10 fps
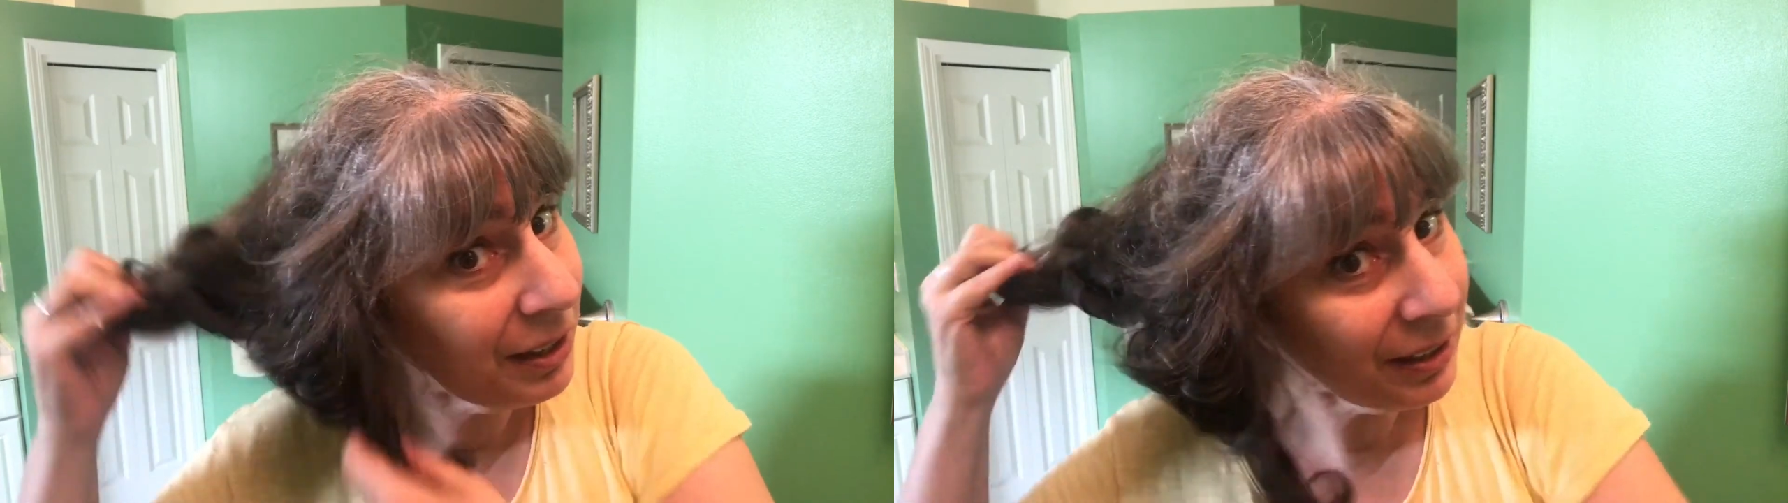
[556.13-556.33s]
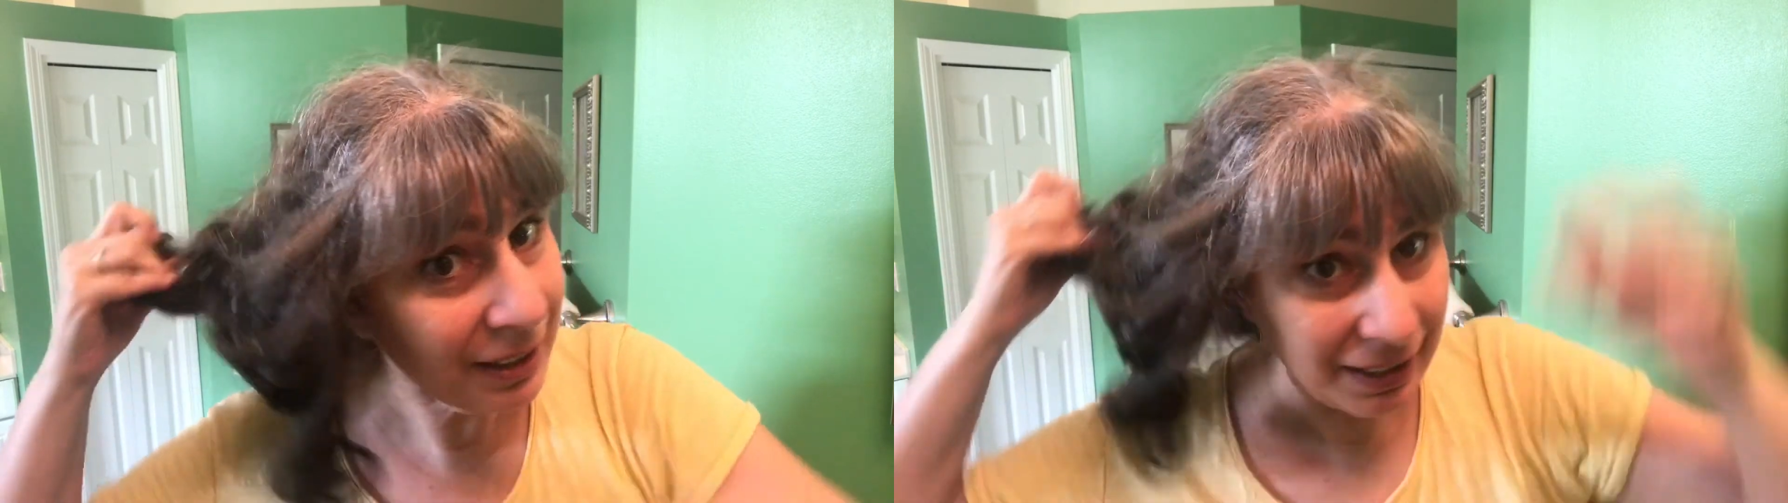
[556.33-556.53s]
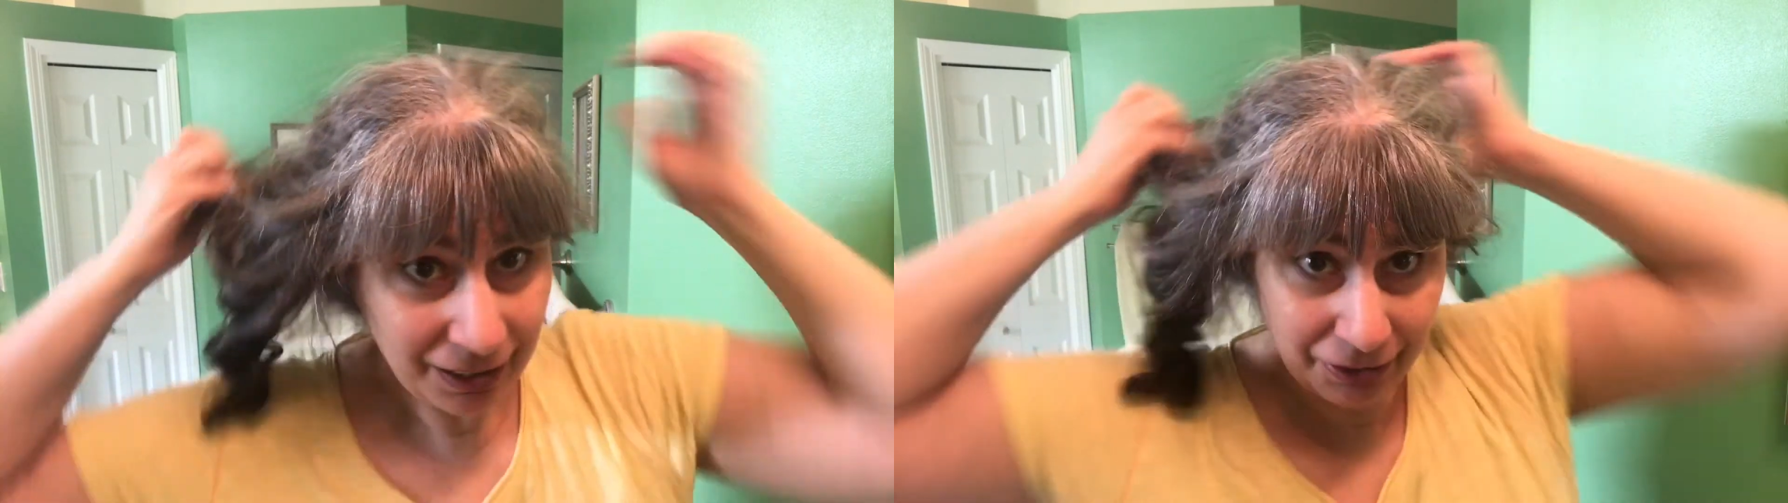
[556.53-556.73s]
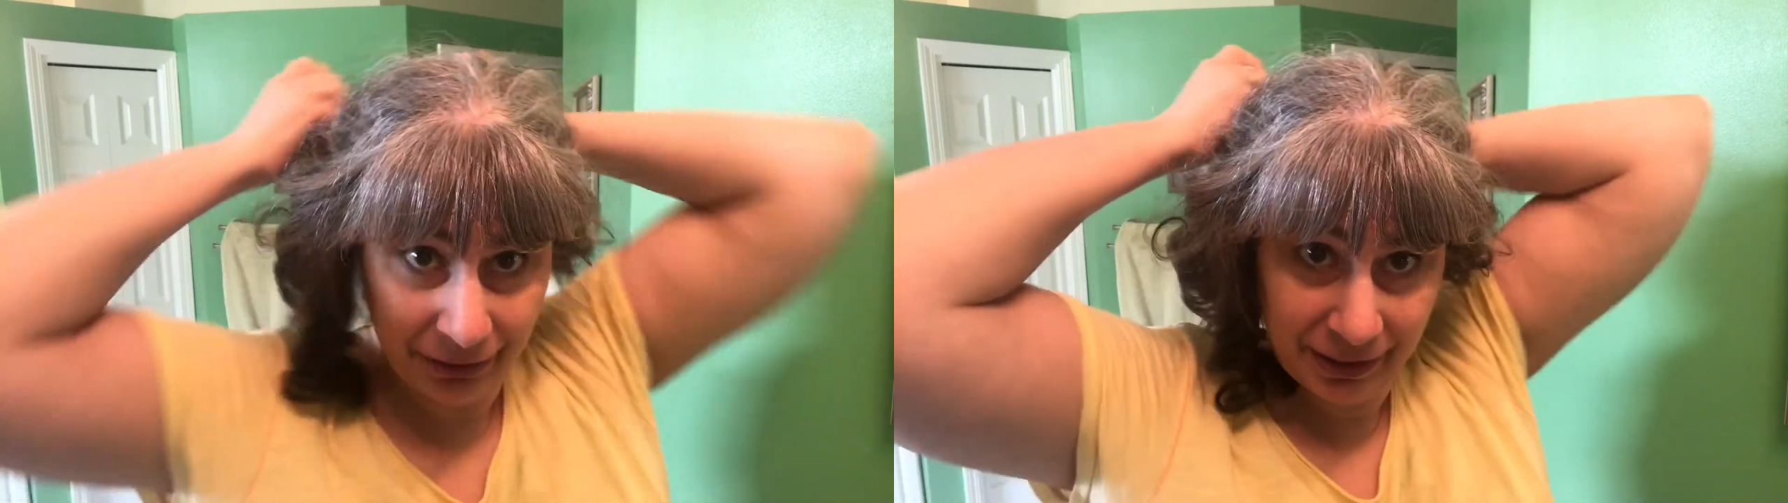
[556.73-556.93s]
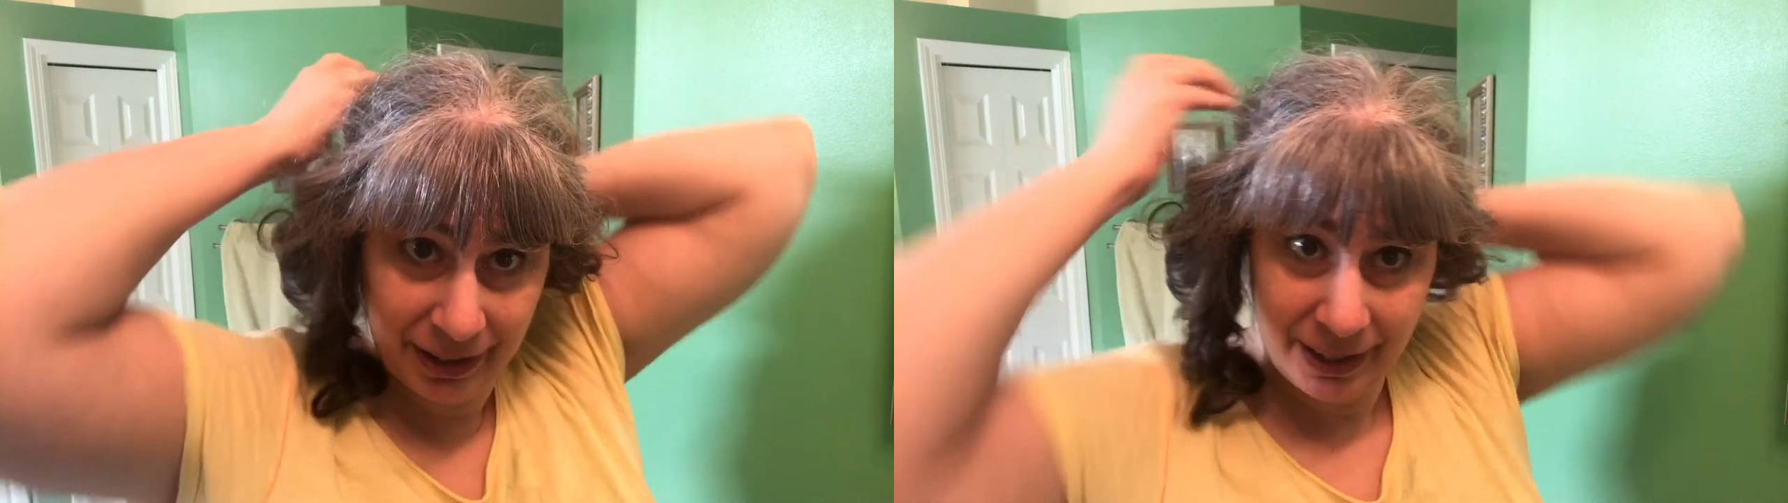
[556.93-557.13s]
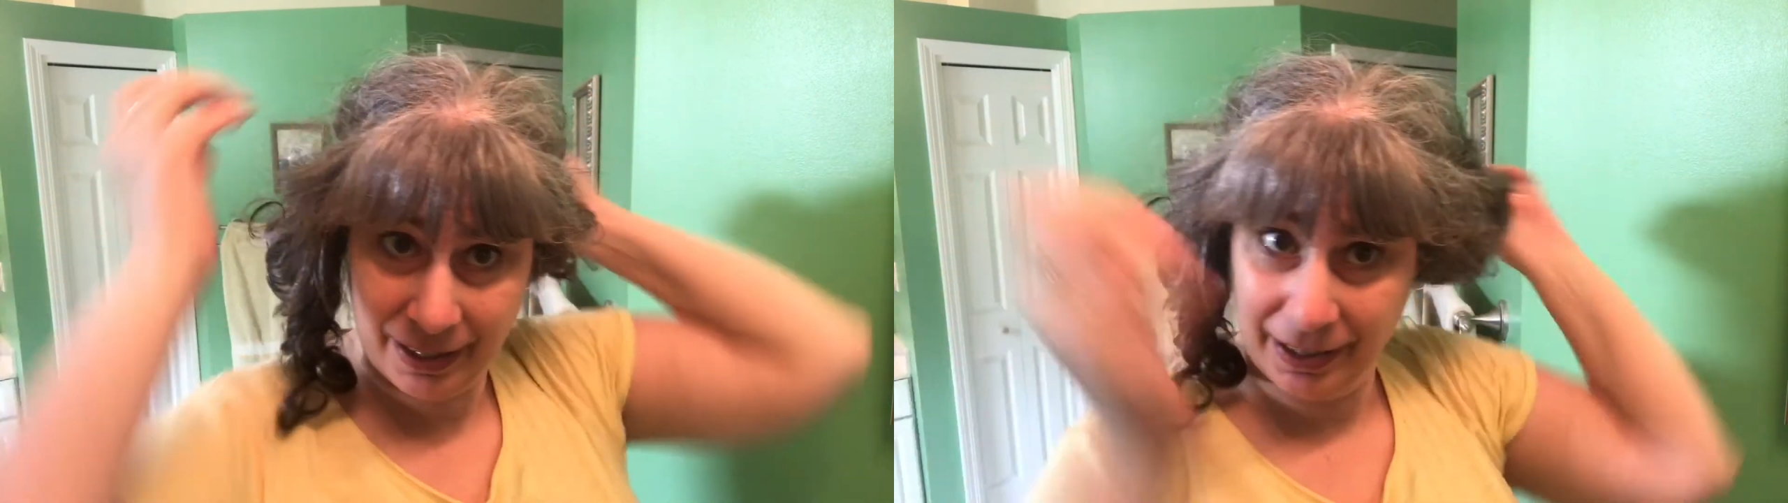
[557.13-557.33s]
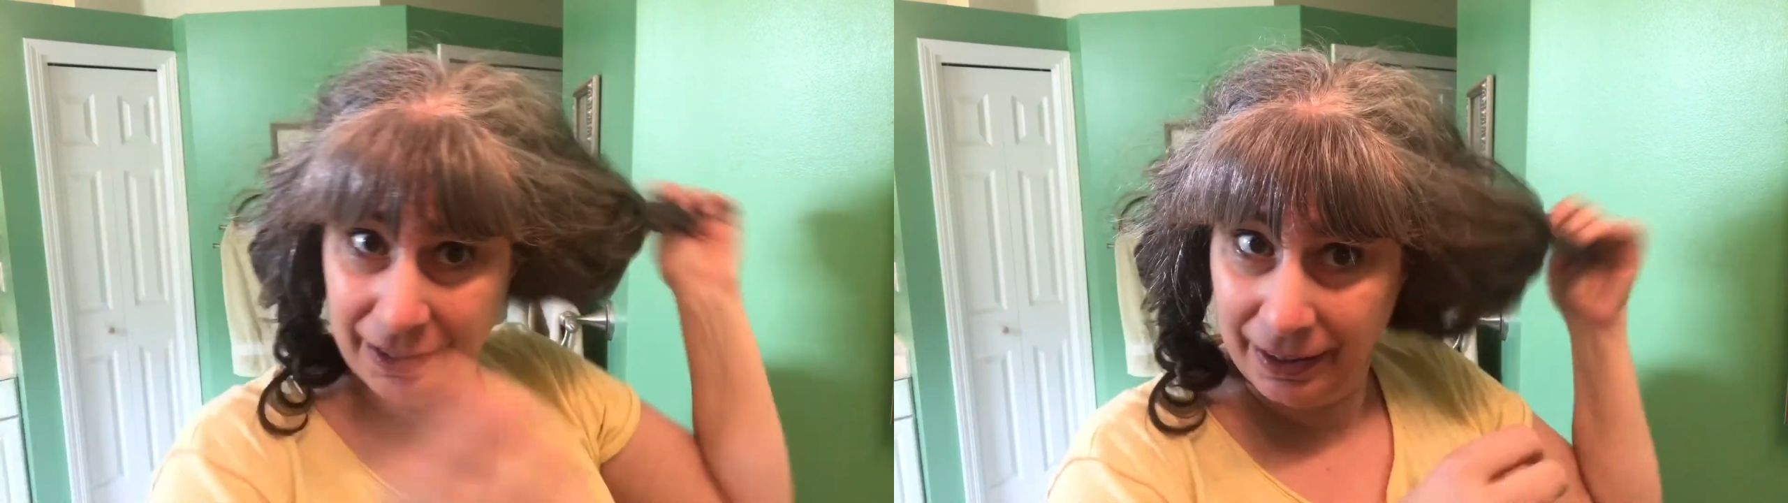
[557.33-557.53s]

going to carefully